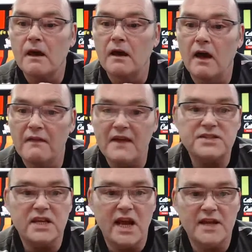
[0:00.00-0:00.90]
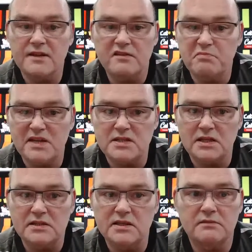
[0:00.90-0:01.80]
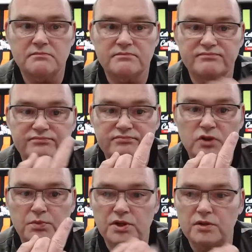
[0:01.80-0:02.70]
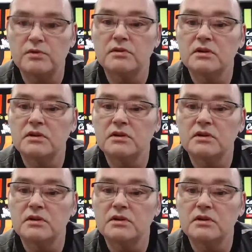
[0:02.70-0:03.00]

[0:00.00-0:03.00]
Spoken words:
And that's the guy that they've basically said, up you.